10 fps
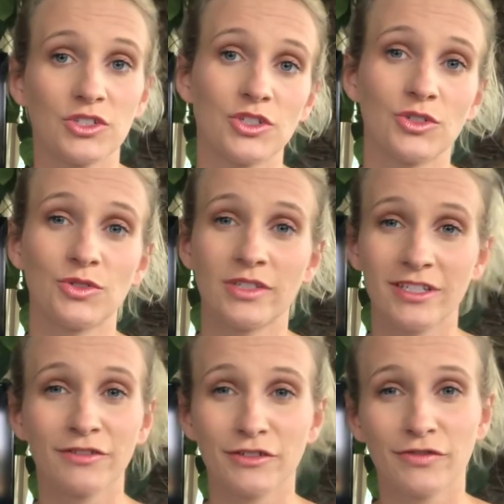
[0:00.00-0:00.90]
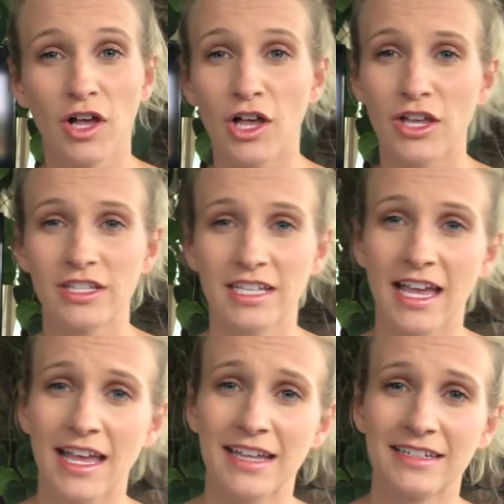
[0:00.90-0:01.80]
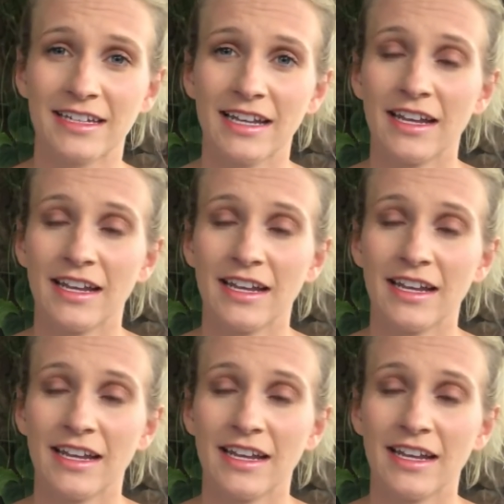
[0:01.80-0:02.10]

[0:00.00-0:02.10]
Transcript: to Silver Falls and